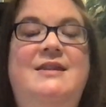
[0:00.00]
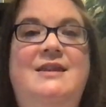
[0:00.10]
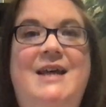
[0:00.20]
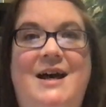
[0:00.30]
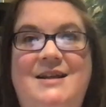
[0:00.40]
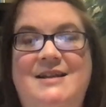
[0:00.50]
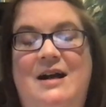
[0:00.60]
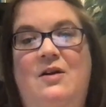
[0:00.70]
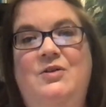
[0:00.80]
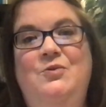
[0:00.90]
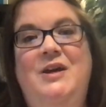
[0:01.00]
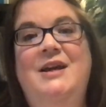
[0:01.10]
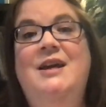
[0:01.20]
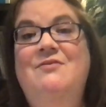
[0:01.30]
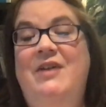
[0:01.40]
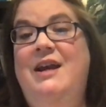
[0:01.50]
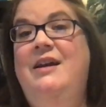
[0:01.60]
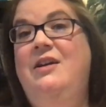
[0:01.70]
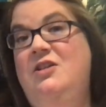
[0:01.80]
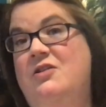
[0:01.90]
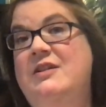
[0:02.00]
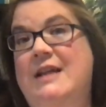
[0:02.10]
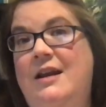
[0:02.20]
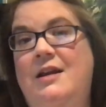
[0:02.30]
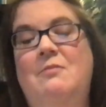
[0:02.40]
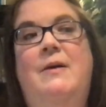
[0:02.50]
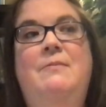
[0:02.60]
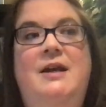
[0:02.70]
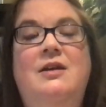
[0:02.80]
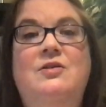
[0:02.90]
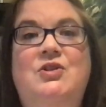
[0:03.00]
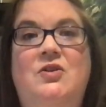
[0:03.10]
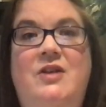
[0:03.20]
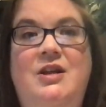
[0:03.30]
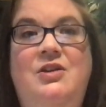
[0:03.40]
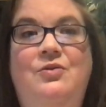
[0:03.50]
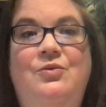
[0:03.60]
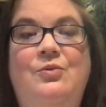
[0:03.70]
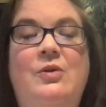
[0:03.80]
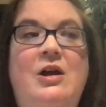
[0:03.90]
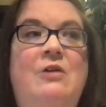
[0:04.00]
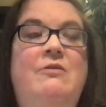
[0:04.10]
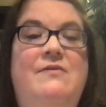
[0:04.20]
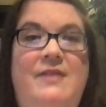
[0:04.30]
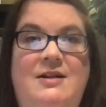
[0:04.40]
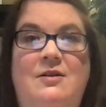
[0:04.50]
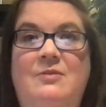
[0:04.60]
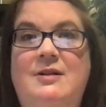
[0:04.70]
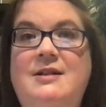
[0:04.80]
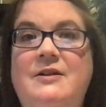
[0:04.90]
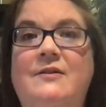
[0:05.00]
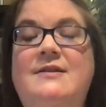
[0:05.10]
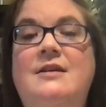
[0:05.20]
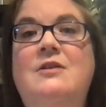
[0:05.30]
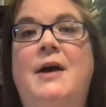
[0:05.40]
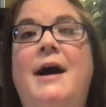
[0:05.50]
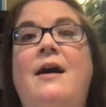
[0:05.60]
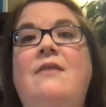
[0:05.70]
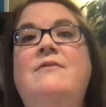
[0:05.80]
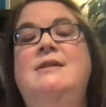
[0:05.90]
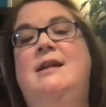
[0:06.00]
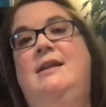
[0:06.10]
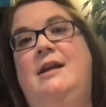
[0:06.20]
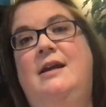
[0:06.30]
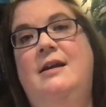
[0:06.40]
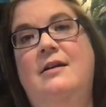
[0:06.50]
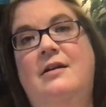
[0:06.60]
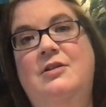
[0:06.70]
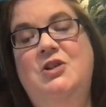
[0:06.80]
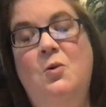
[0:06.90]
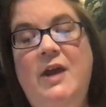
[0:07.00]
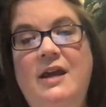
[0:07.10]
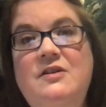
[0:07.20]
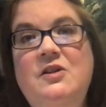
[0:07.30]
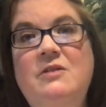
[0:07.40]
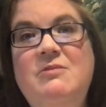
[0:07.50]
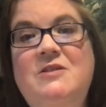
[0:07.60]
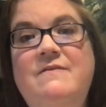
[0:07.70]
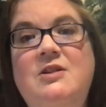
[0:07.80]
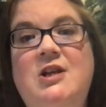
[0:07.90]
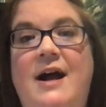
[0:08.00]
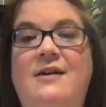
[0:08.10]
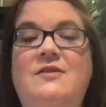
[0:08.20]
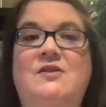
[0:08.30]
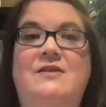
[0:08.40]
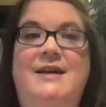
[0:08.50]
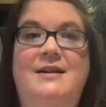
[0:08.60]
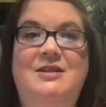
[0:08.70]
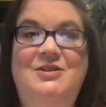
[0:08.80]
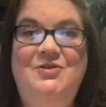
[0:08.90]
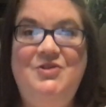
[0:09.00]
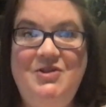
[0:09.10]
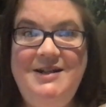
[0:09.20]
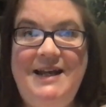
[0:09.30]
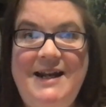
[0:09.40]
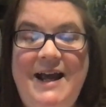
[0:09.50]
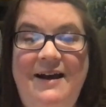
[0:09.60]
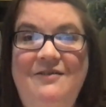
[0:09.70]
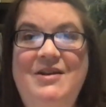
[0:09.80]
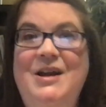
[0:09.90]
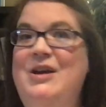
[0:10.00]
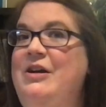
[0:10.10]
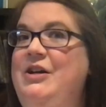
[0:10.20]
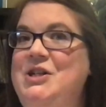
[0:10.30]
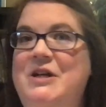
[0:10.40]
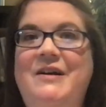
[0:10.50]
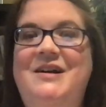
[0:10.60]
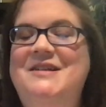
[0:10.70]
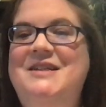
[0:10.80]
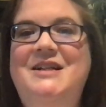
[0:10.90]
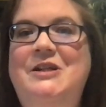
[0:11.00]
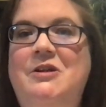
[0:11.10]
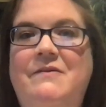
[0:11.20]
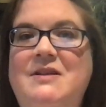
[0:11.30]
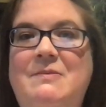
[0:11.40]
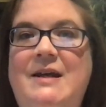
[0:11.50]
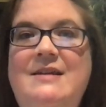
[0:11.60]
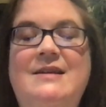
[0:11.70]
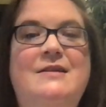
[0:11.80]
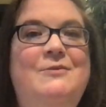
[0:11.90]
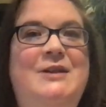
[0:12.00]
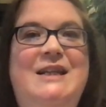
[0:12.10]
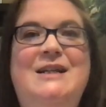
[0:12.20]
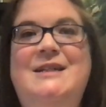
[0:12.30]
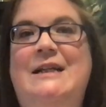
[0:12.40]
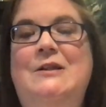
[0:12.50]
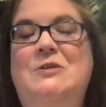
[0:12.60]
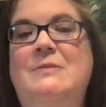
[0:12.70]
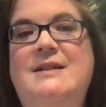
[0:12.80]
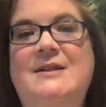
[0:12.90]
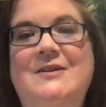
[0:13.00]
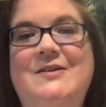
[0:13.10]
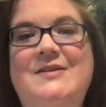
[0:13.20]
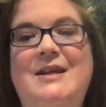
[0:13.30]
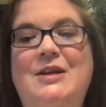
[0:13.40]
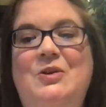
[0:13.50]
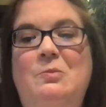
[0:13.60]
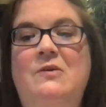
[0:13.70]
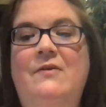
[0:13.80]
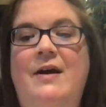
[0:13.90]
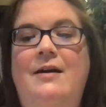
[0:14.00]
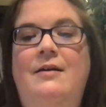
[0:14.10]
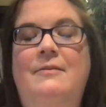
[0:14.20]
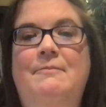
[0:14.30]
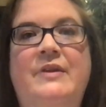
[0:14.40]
that is how you can convey it in your setting, by making sure that you reflect on the materials that you have and that they showcase your image of the child, so that children can have curiosity-driven spaces with the intelligent materials that you provide.